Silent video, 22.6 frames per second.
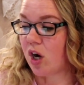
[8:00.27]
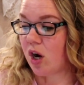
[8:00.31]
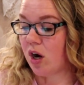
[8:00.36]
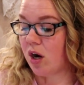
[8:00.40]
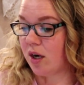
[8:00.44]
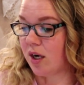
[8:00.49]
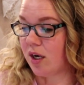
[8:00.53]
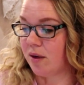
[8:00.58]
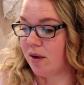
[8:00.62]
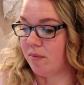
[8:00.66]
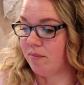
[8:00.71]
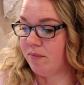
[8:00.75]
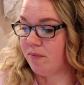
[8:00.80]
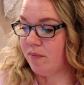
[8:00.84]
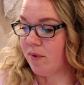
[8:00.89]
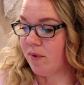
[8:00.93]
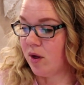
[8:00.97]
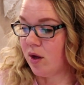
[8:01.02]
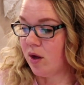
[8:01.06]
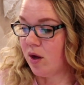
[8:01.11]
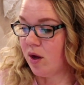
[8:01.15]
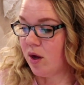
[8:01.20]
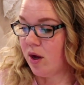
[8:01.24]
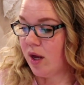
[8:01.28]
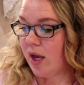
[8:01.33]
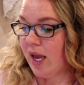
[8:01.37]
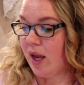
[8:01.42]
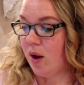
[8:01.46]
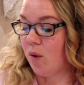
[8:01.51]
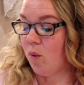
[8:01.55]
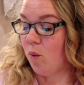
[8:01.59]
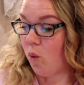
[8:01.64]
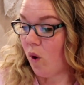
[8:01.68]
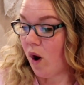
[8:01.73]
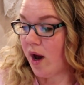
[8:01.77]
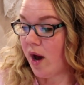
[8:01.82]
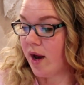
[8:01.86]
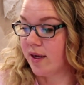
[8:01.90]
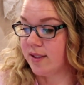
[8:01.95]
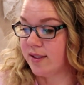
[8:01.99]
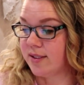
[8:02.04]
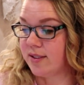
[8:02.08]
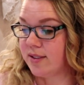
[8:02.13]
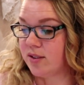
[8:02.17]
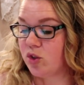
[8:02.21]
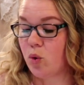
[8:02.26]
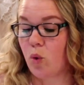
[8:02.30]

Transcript: arm, it was